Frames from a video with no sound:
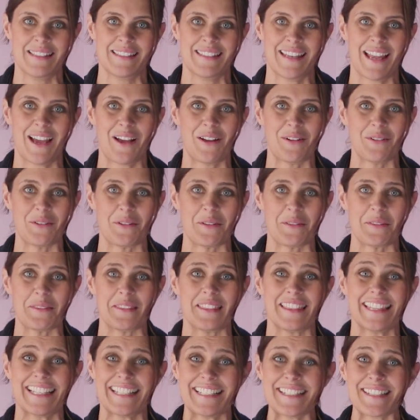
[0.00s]
Now,
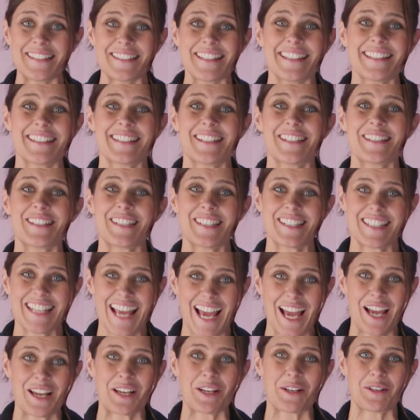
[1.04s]
this is a
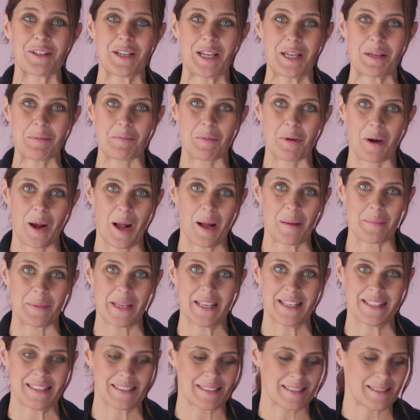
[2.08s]
staggering
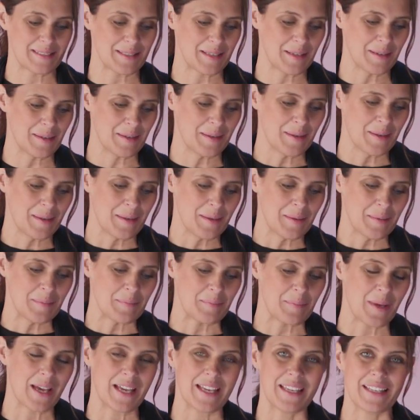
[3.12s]
promise,
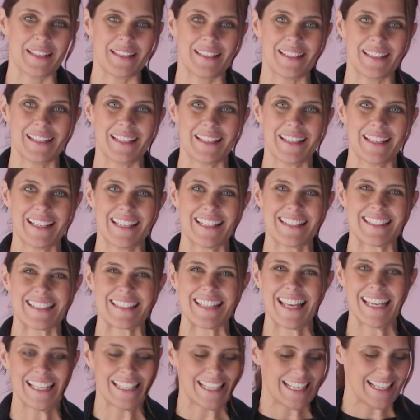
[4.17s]
but it's
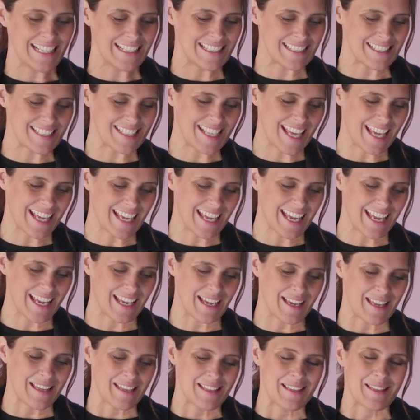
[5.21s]
like he's
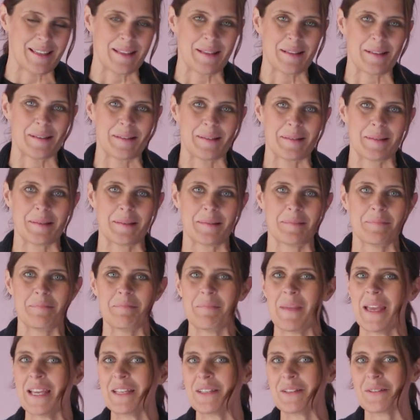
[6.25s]
saying,
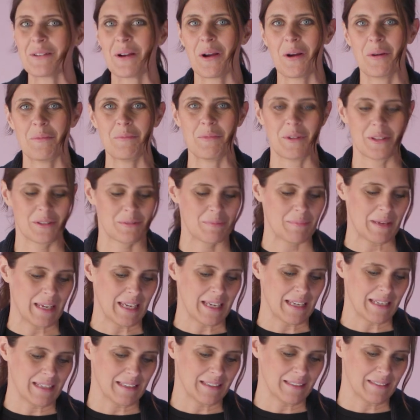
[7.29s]
make your home with
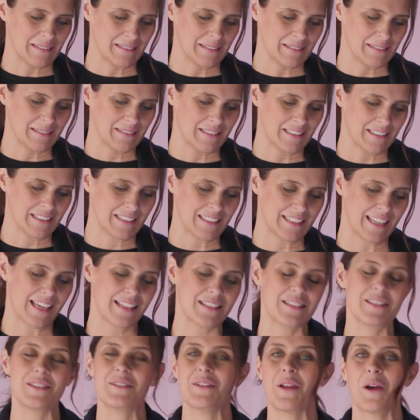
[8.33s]
me,
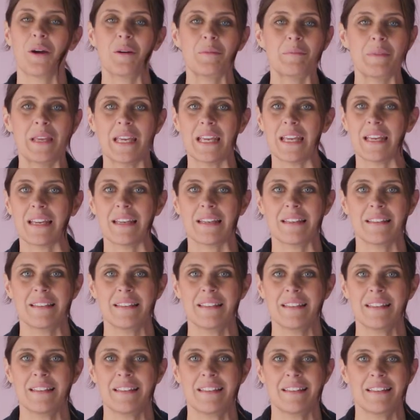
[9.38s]
get to know me,
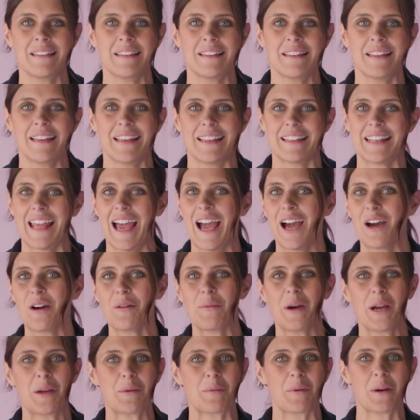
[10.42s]
and
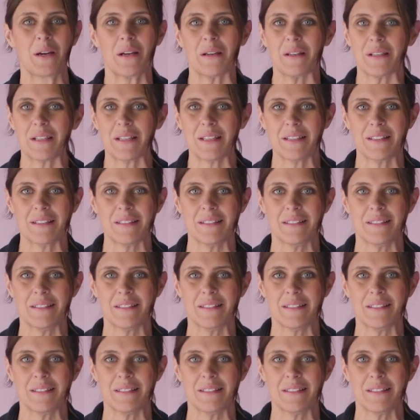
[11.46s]
how I work,